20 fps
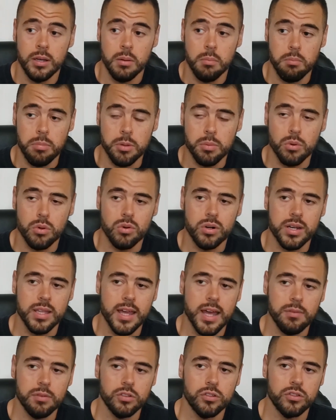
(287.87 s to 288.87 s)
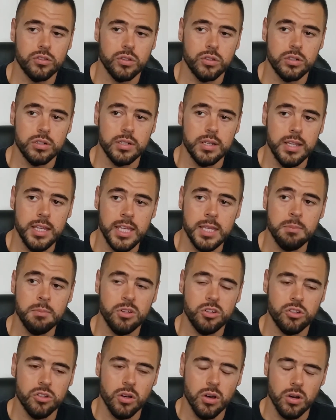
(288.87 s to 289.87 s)
people already have a certain
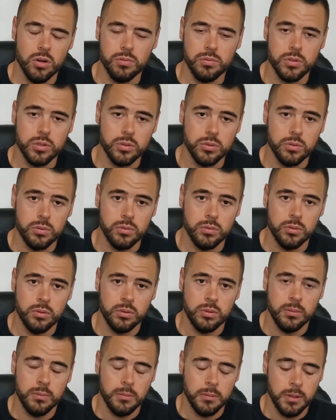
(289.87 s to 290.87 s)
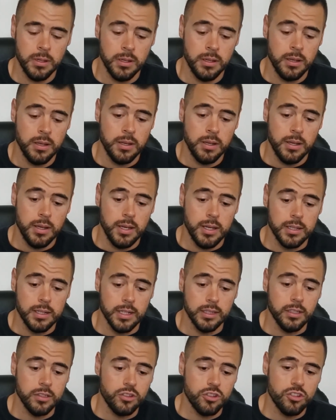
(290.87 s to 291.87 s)
image of you. And how
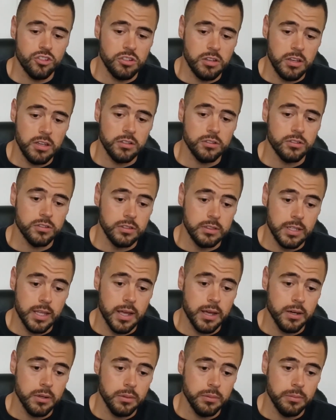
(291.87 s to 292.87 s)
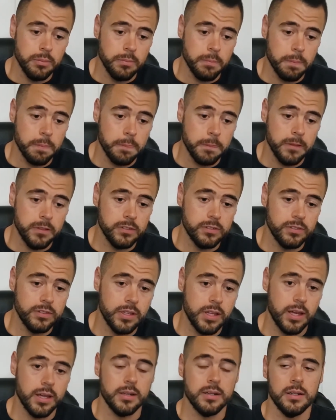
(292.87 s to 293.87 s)
that's changed now is
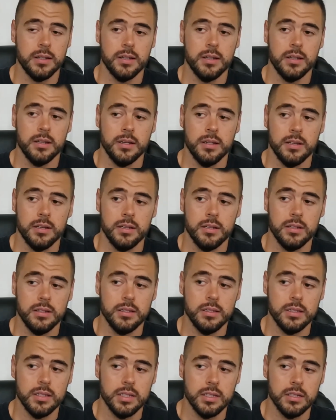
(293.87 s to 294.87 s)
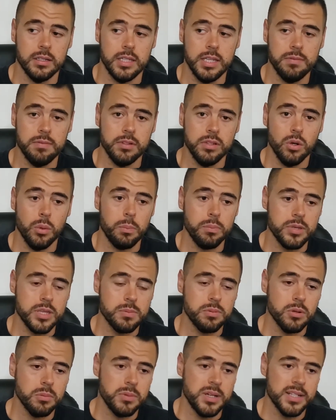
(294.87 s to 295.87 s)
that even though
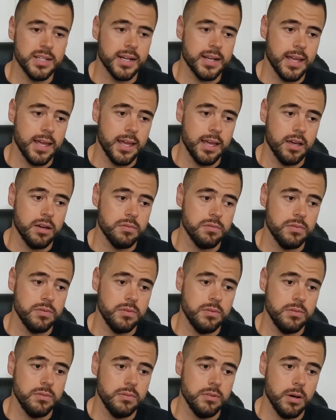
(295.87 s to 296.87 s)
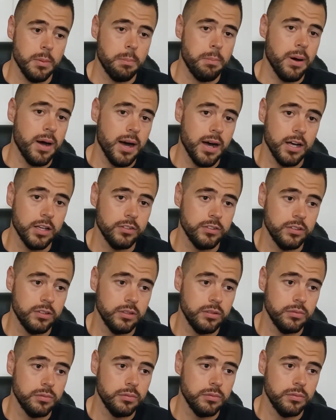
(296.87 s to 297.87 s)
people may not have a
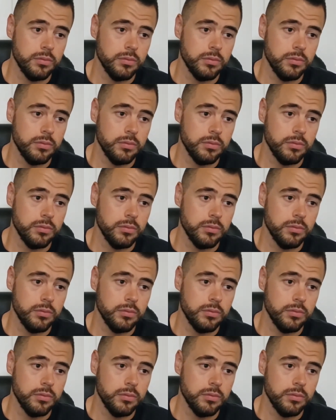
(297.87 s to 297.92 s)
positive,